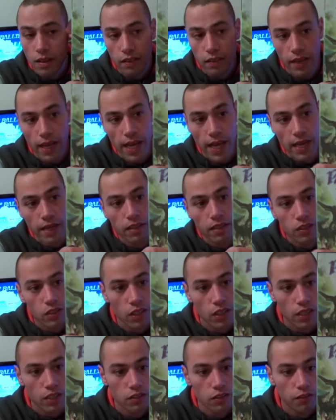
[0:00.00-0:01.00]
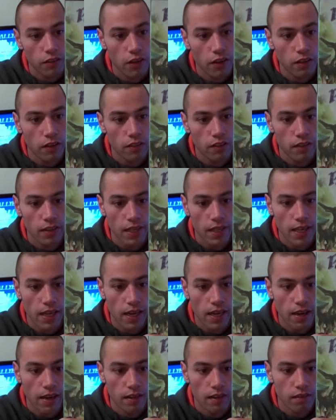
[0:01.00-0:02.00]
they transferred
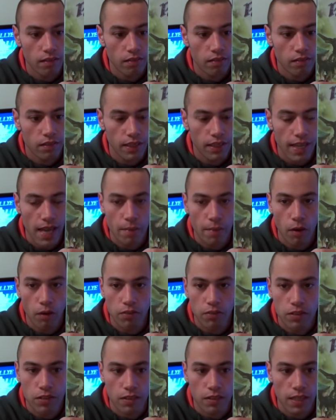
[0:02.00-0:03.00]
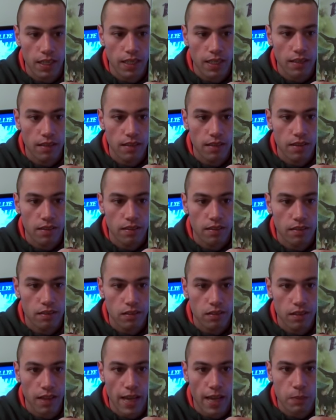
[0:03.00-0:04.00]
the game over to the
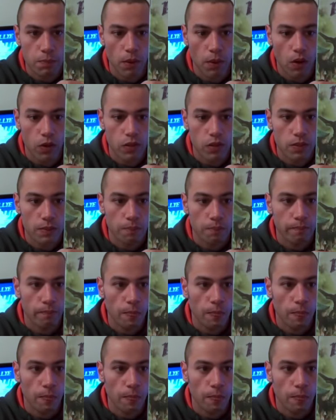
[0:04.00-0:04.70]
Xbox.